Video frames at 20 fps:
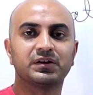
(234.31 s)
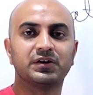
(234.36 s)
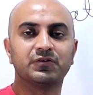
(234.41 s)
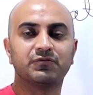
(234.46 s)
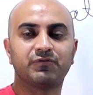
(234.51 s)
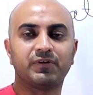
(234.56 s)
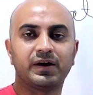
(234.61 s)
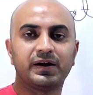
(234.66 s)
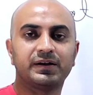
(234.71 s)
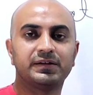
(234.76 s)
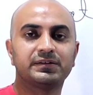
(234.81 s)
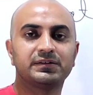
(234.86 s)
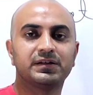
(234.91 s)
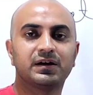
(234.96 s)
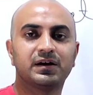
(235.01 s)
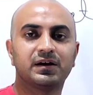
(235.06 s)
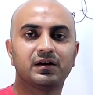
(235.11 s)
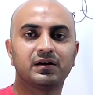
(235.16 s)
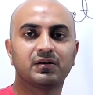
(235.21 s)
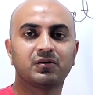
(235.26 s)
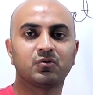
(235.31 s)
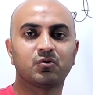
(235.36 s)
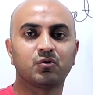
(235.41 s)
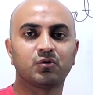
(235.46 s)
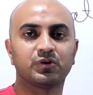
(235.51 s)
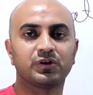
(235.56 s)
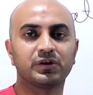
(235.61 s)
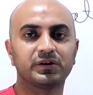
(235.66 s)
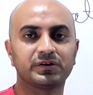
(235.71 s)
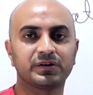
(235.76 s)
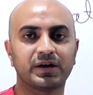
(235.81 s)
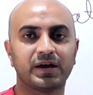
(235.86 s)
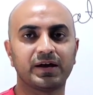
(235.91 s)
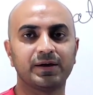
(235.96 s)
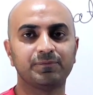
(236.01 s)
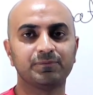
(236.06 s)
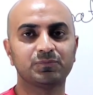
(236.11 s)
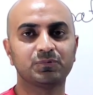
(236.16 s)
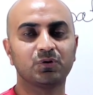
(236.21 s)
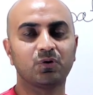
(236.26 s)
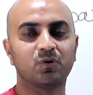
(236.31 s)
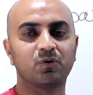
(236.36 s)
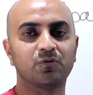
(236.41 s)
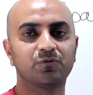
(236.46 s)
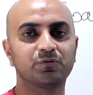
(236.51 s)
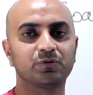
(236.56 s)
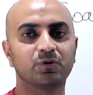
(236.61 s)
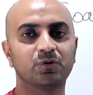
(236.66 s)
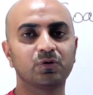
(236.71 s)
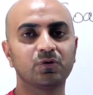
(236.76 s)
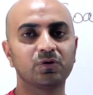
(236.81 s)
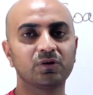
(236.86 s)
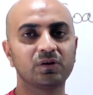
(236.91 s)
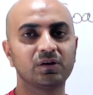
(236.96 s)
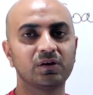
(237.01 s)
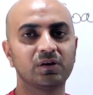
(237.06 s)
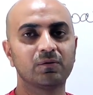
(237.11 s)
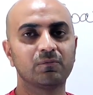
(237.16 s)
define the coating times of your